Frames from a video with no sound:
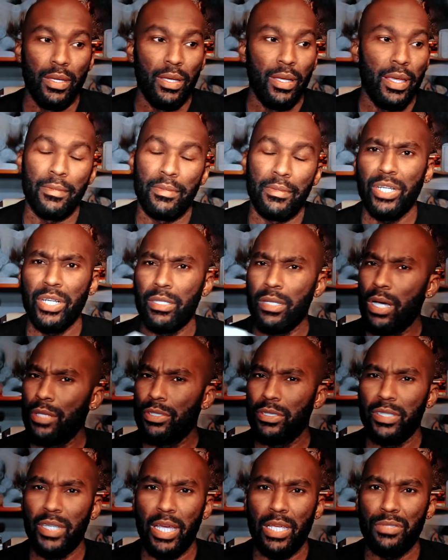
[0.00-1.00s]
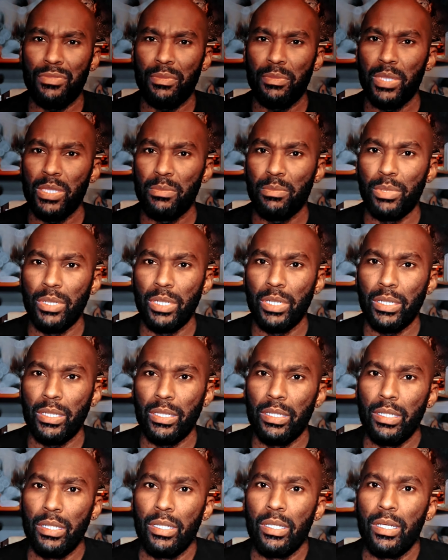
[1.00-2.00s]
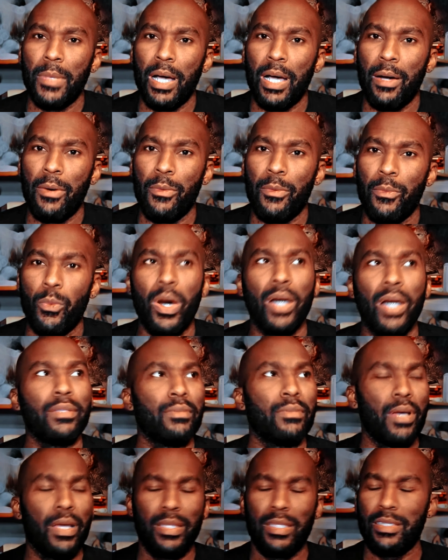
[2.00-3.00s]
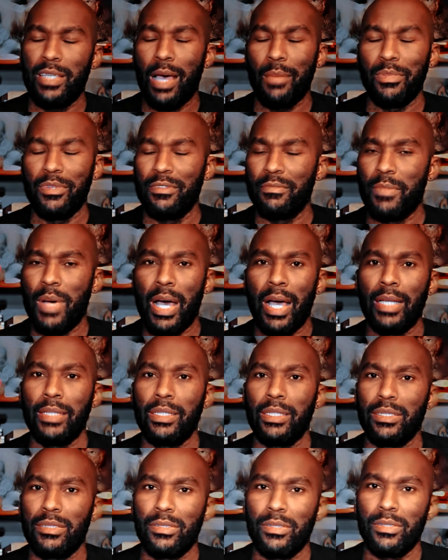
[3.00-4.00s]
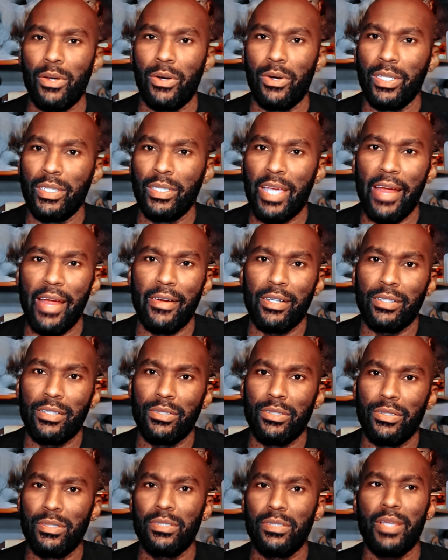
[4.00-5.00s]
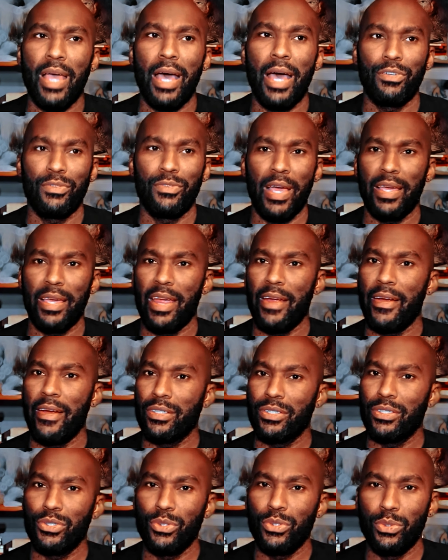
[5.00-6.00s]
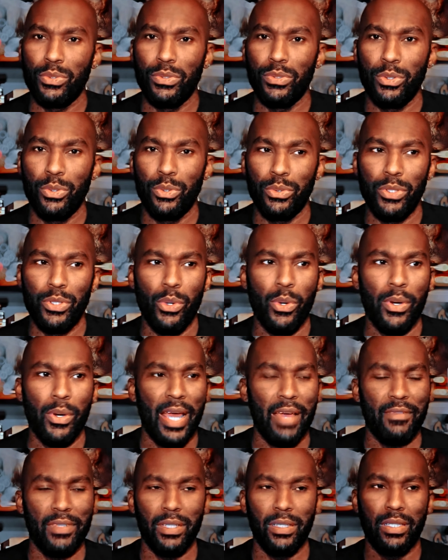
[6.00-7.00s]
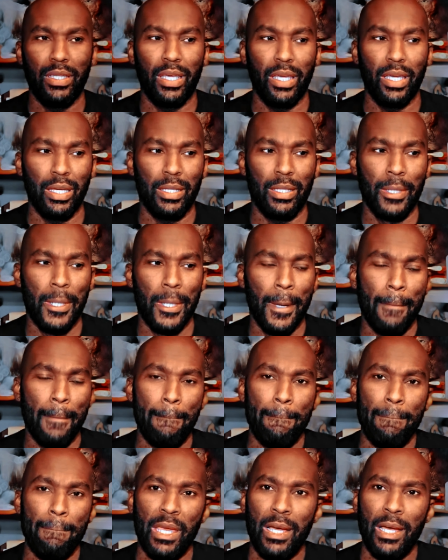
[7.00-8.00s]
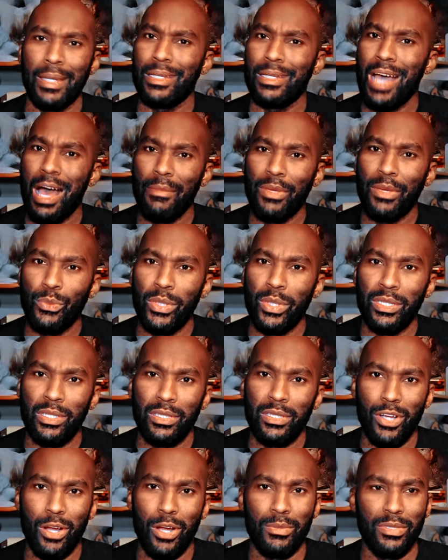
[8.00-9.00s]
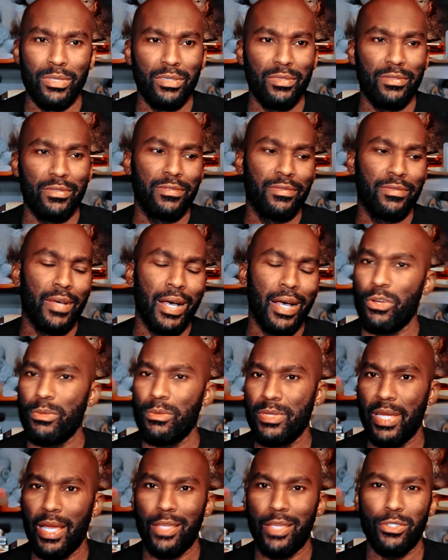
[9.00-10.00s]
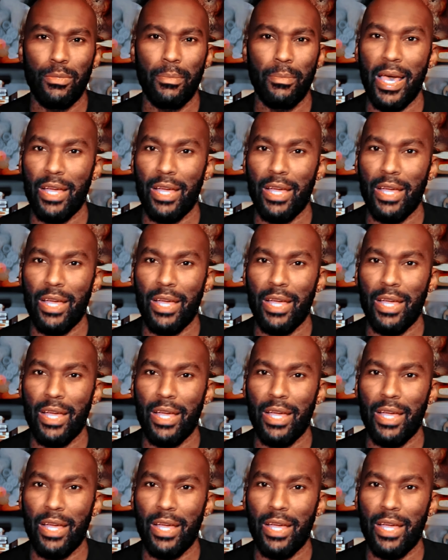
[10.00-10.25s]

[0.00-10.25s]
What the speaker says: and share other things from this book. One at the top of mind is on characters, how to write characters who you don't have anything in common with in terms of circumstance or